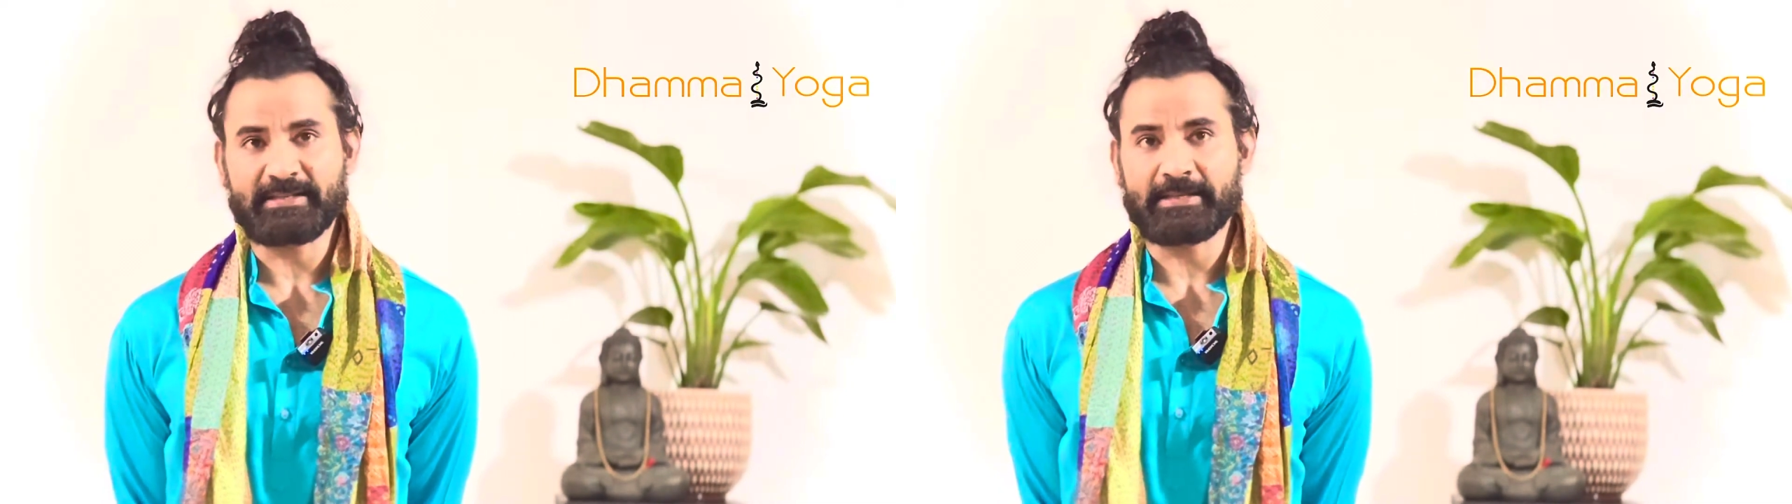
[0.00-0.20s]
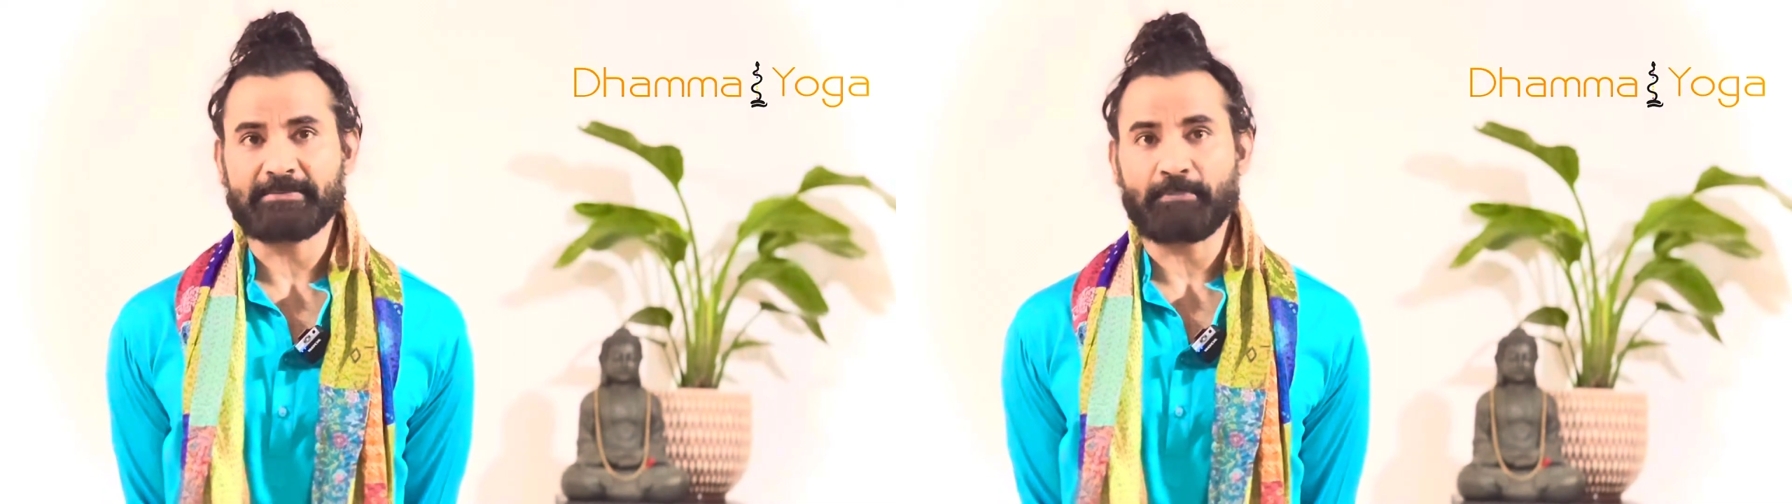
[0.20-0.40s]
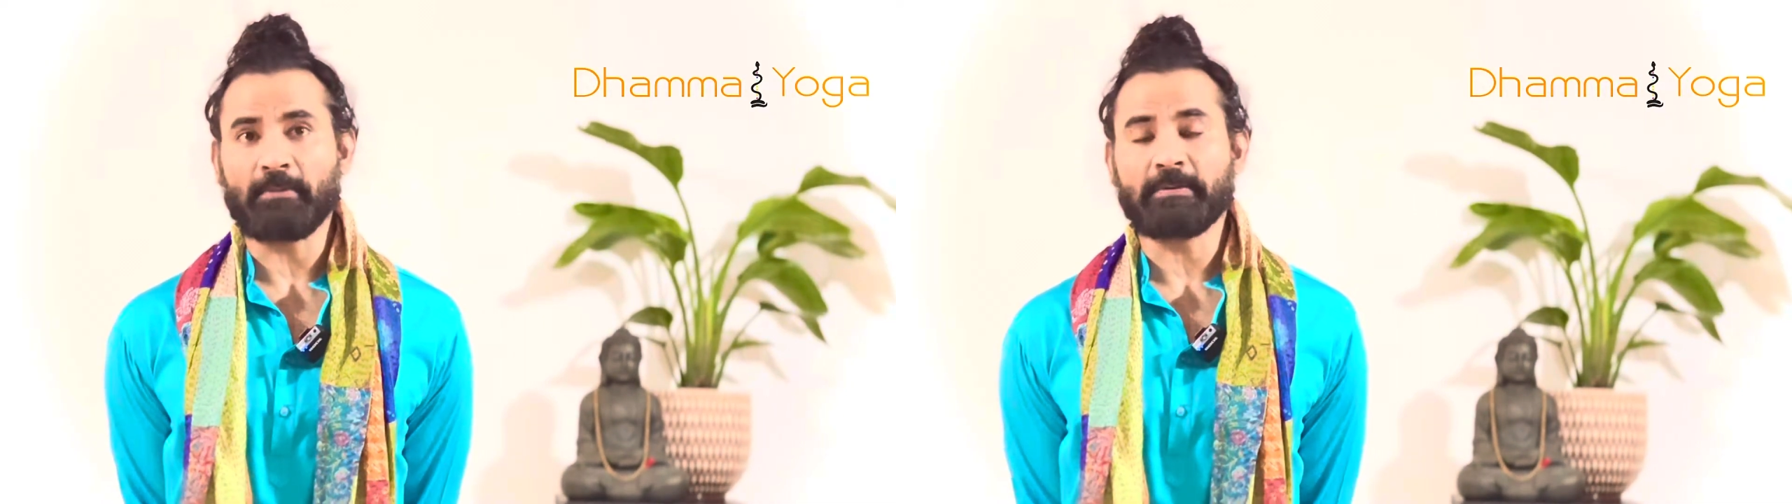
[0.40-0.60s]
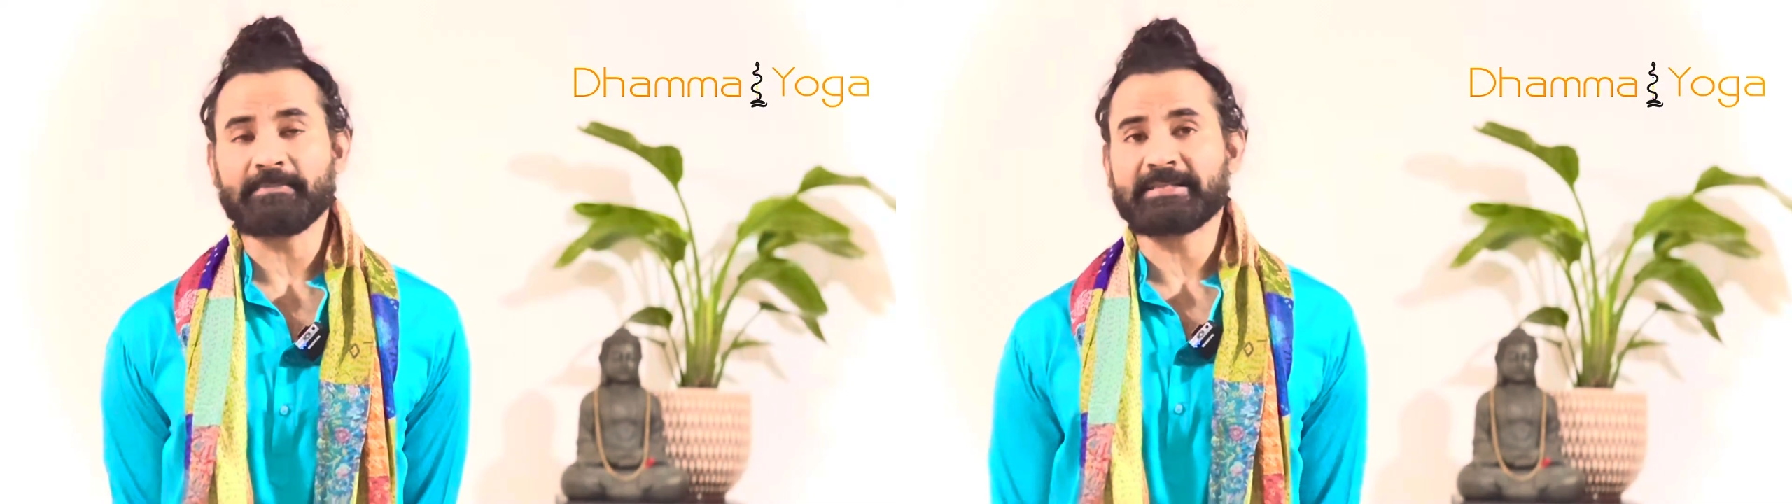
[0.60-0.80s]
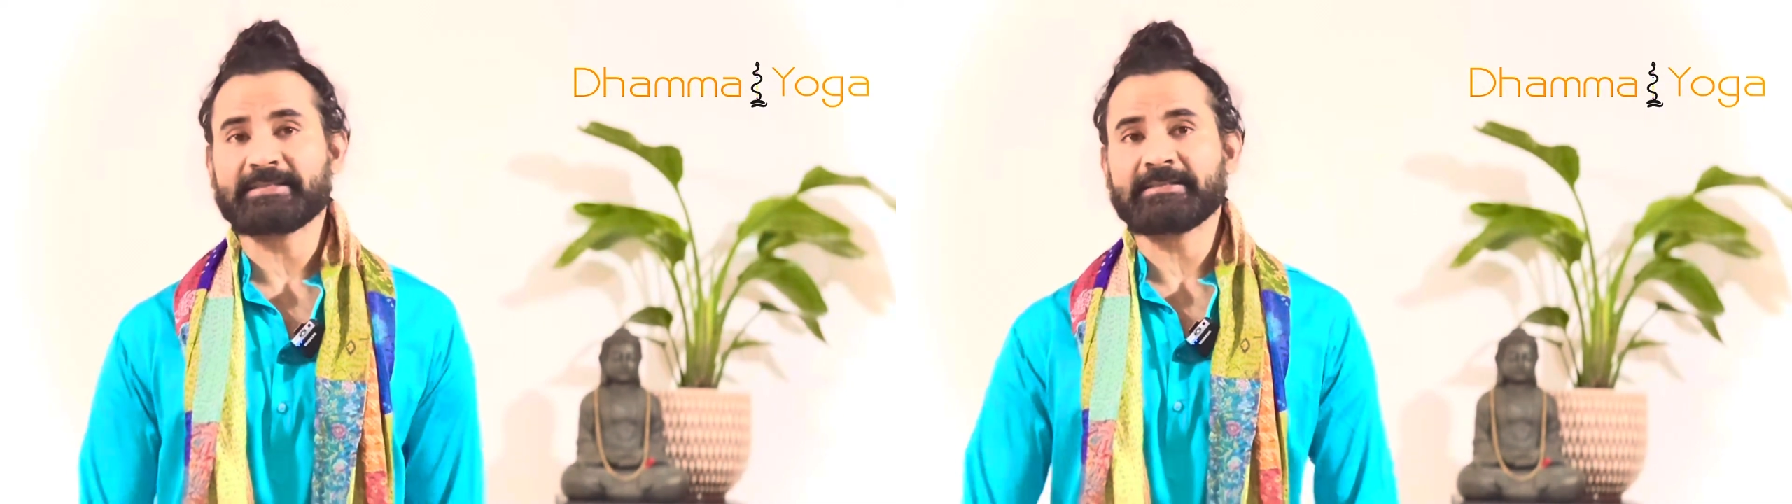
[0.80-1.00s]
and the
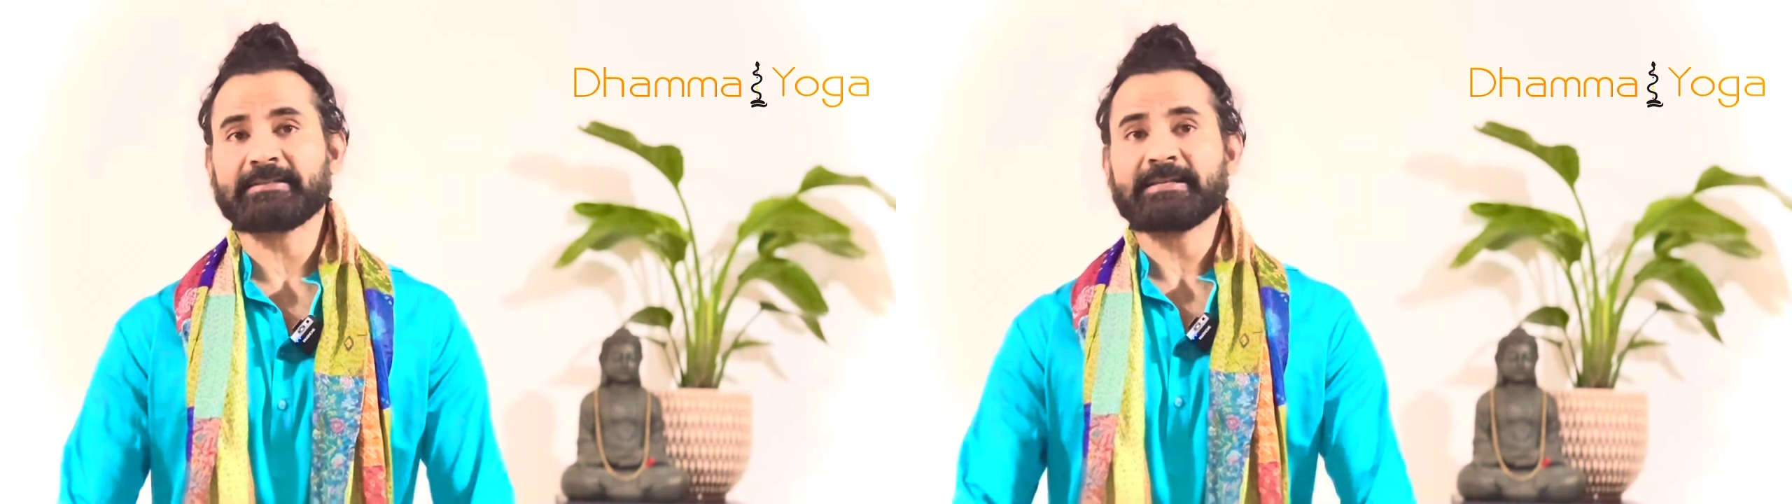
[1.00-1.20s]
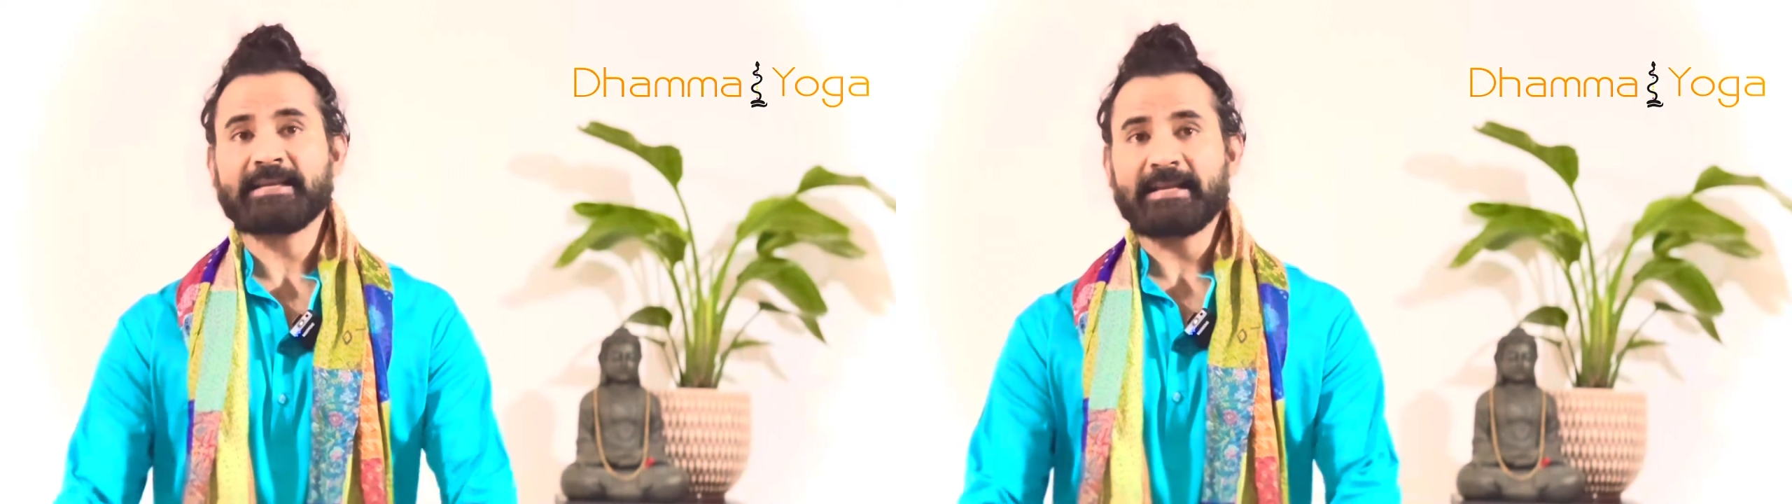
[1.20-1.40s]
problem is the